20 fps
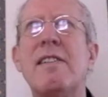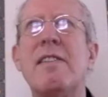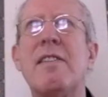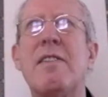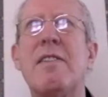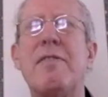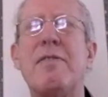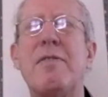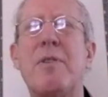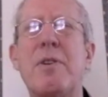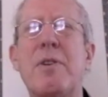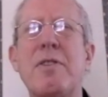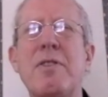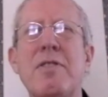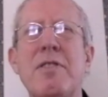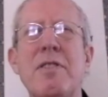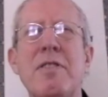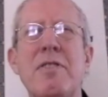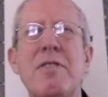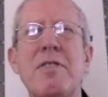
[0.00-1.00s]
the,
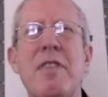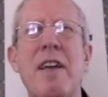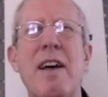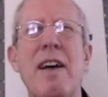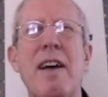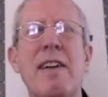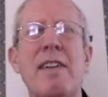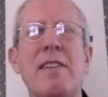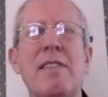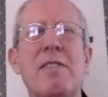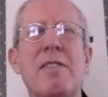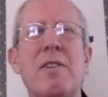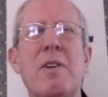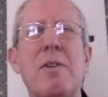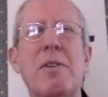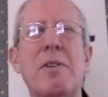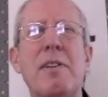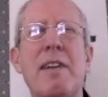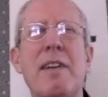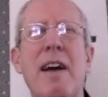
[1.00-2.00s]
forces that go
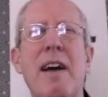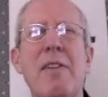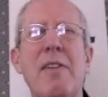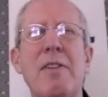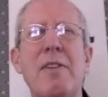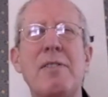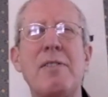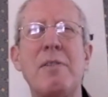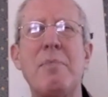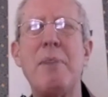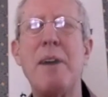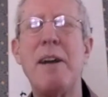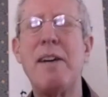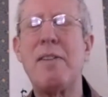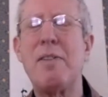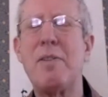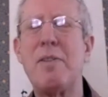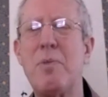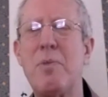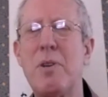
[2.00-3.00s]
together to make
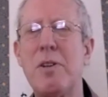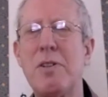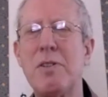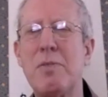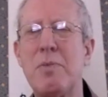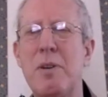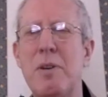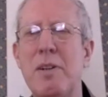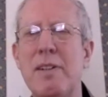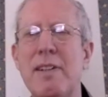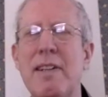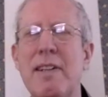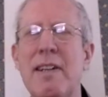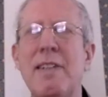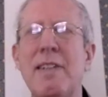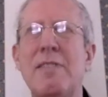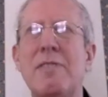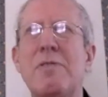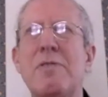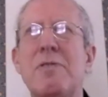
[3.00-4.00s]
the world what it
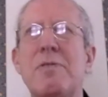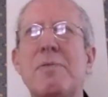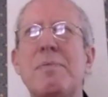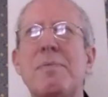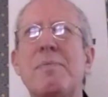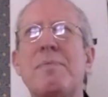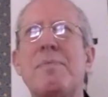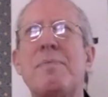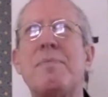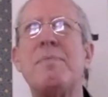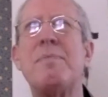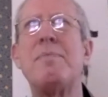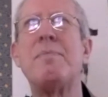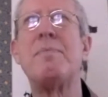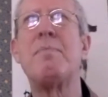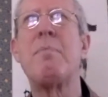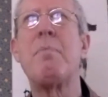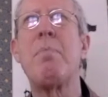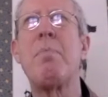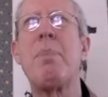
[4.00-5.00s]
is.
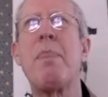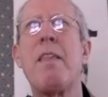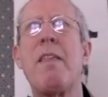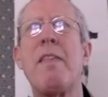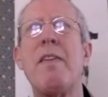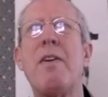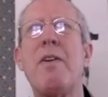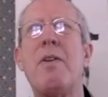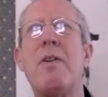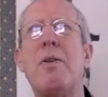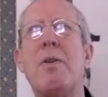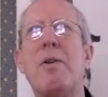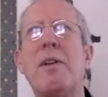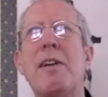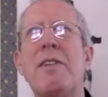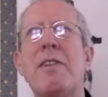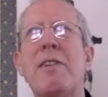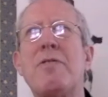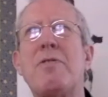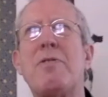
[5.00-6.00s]
The whole
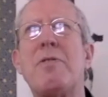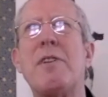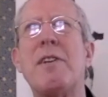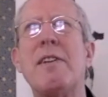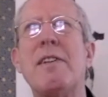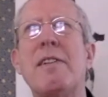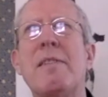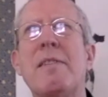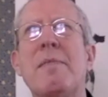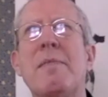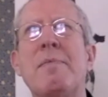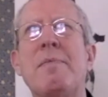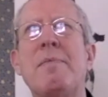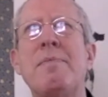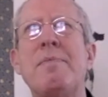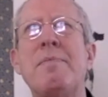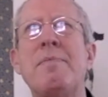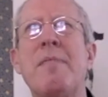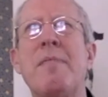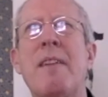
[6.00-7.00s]
history
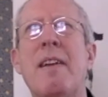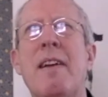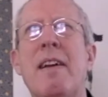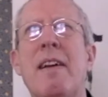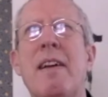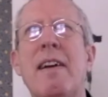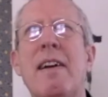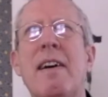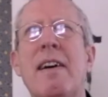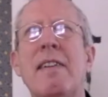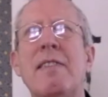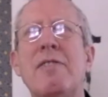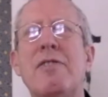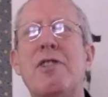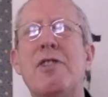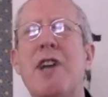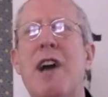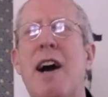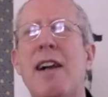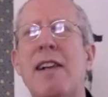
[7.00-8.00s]
and
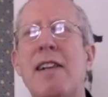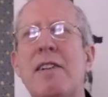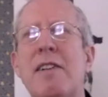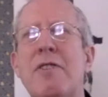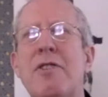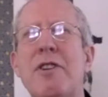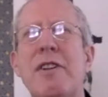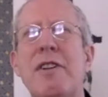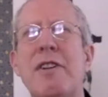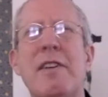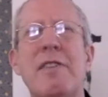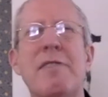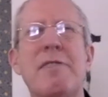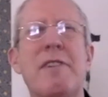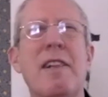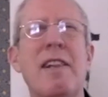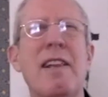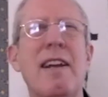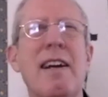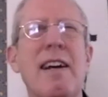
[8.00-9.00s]
geology of
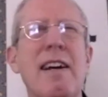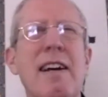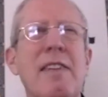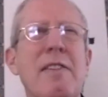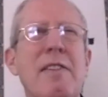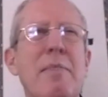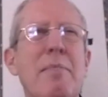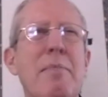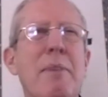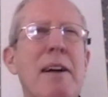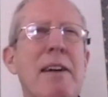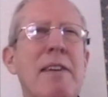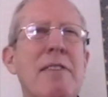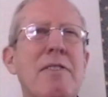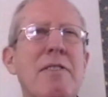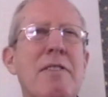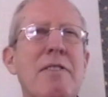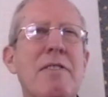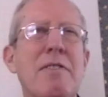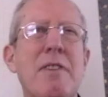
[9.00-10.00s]
clay that
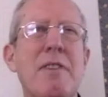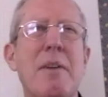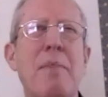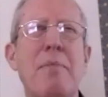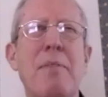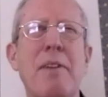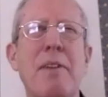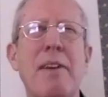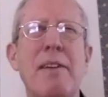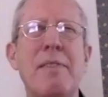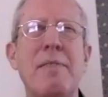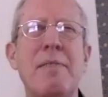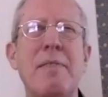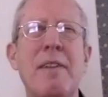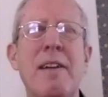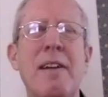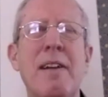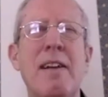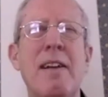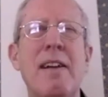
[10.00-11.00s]
makes it something
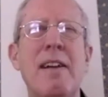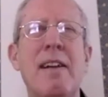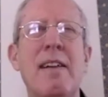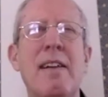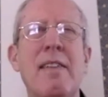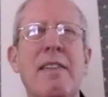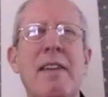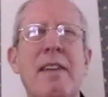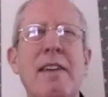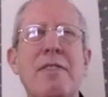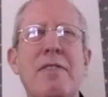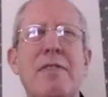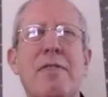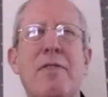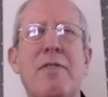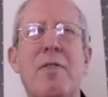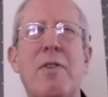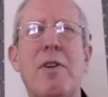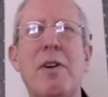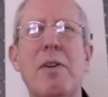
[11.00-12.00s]
that's
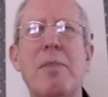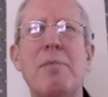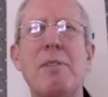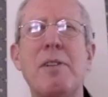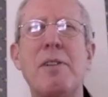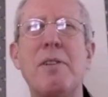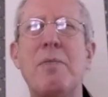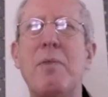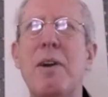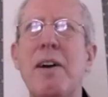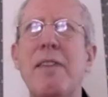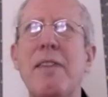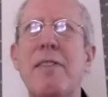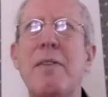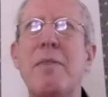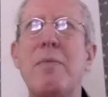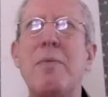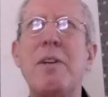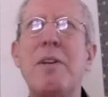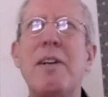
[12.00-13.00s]
formed in a way
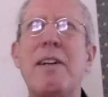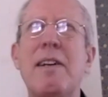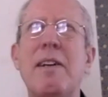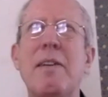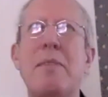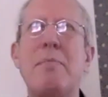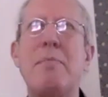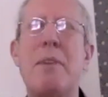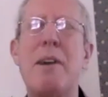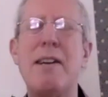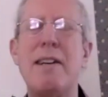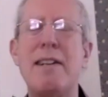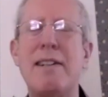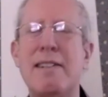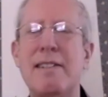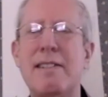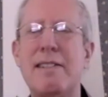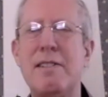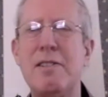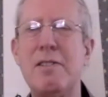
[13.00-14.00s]
that we can mine
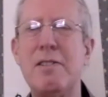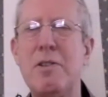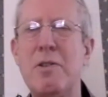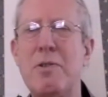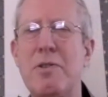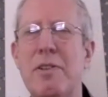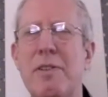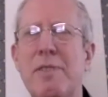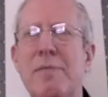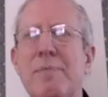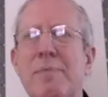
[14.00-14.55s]
it and use it.